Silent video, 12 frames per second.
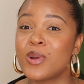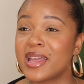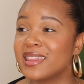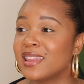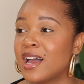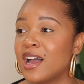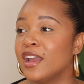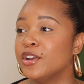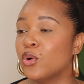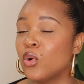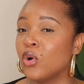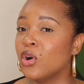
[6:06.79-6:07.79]

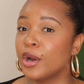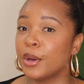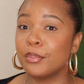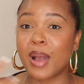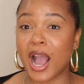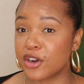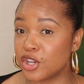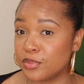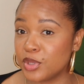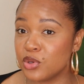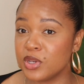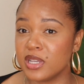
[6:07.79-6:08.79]
Wetline, or Pattern
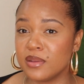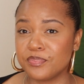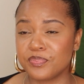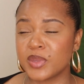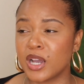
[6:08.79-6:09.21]
Beauty,